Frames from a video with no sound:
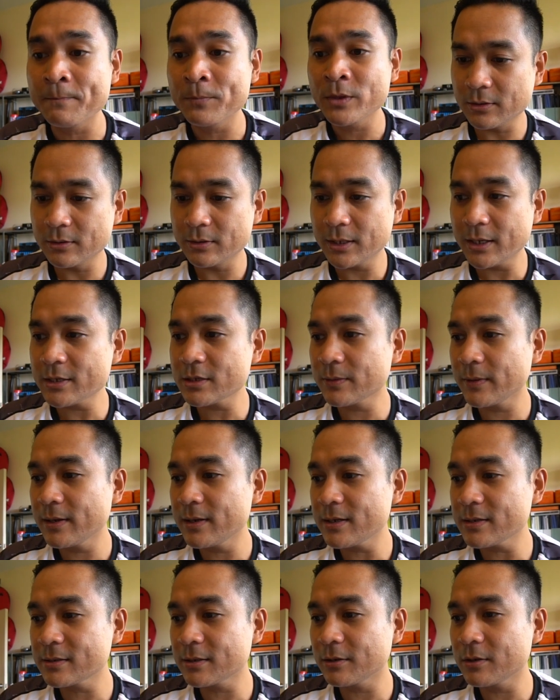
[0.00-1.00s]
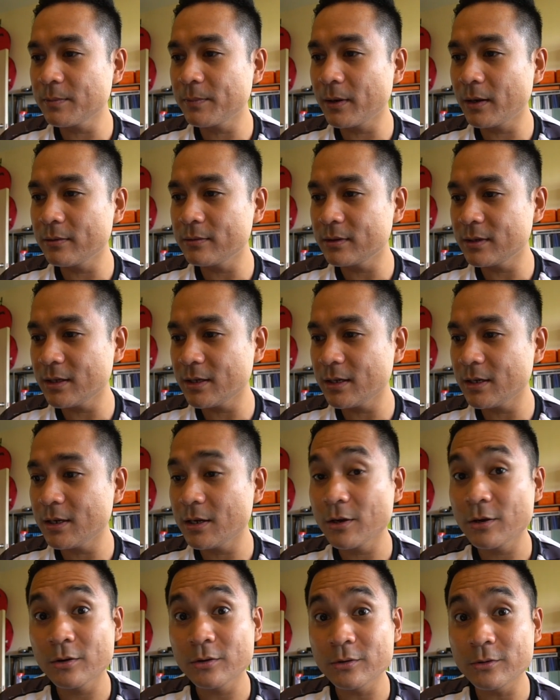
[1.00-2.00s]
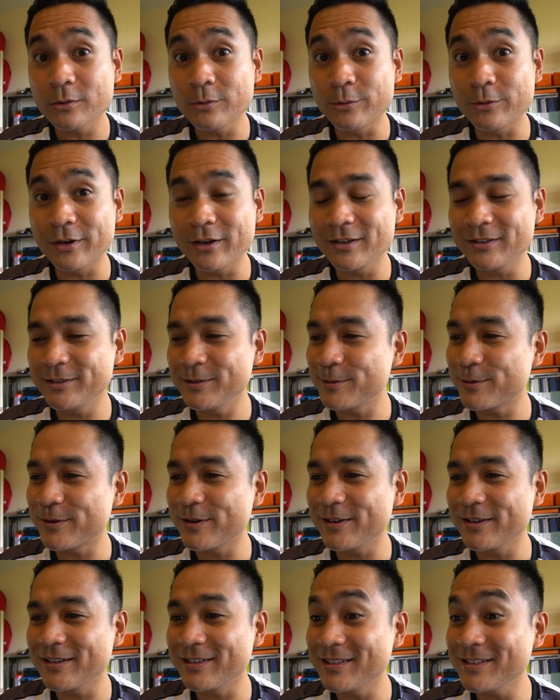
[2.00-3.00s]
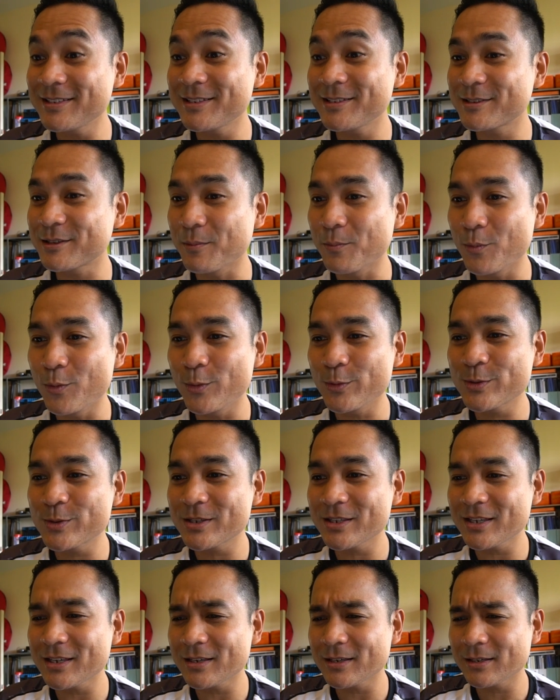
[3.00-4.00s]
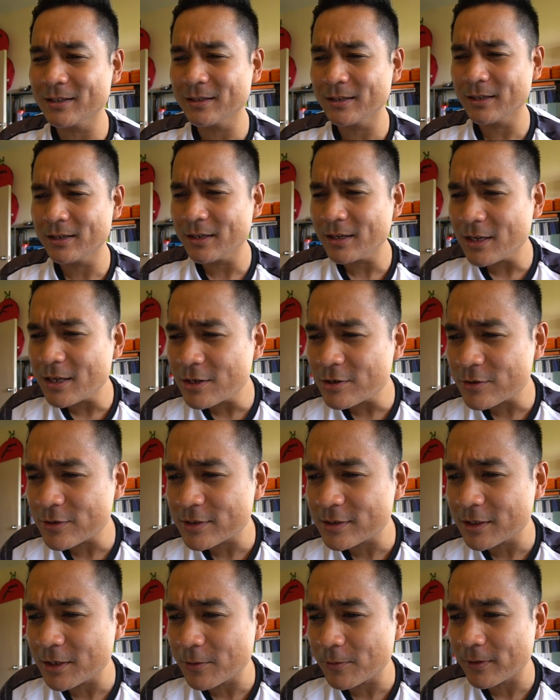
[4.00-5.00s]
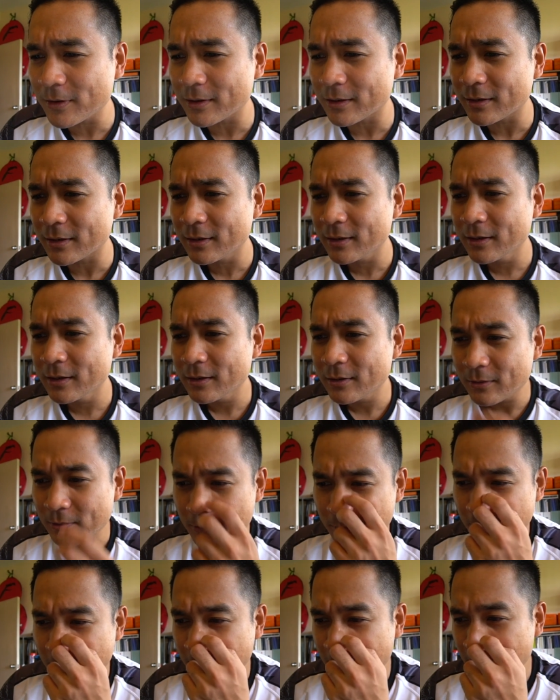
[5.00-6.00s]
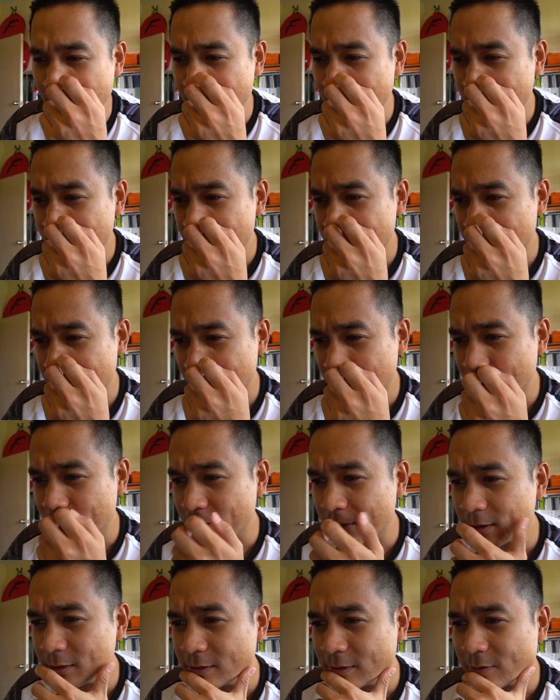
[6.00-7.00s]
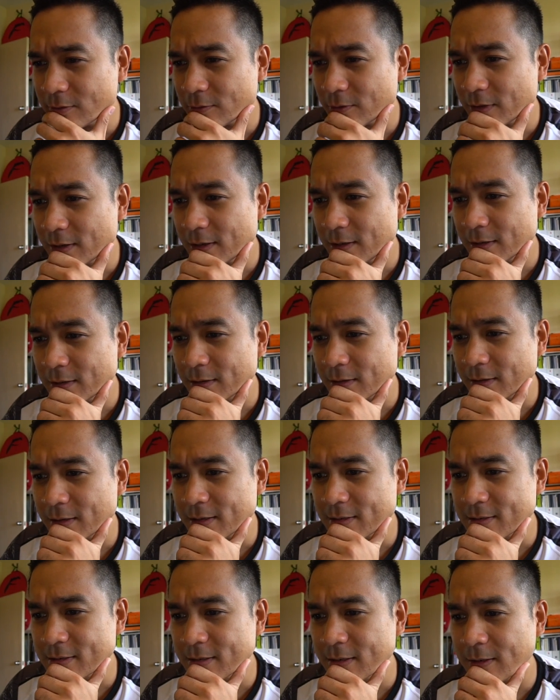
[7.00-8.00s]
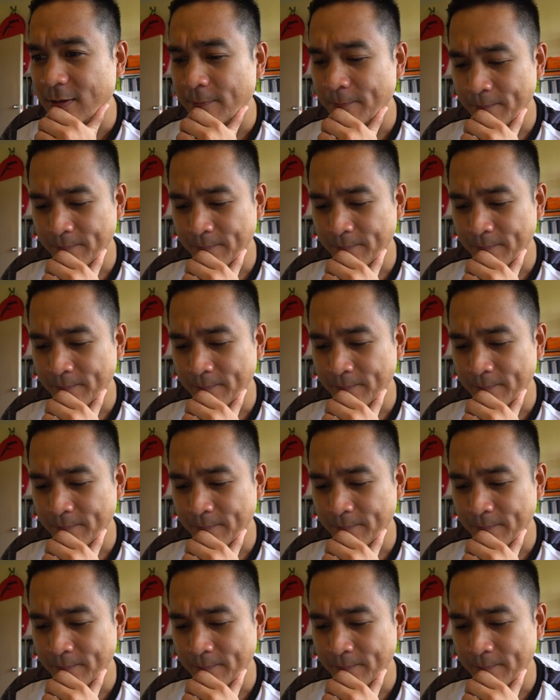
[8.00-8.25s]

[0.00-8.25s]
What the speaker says: So next one, let's talk about the rear derailleur. This is the most interesting one. Well, rear derailleur, let's see.